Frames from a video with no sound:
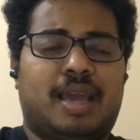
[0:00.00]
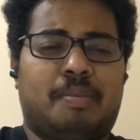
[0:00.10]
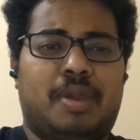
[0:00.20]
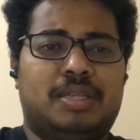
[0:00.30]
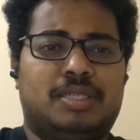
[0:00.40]

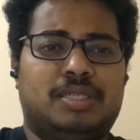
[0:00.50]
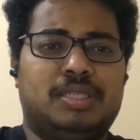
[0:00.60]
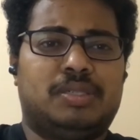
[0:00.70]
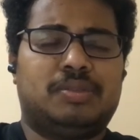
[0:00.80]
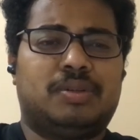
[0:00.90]
damaged
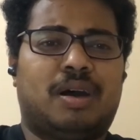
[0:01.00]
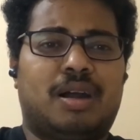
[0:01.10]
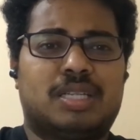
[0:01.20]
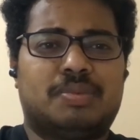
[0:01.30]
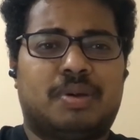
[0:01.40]
due to a
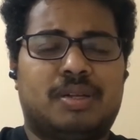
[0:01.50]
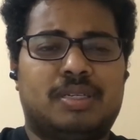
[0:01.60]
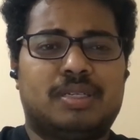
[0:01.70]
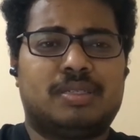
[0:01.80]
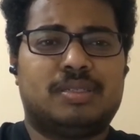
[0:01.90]
hot spot.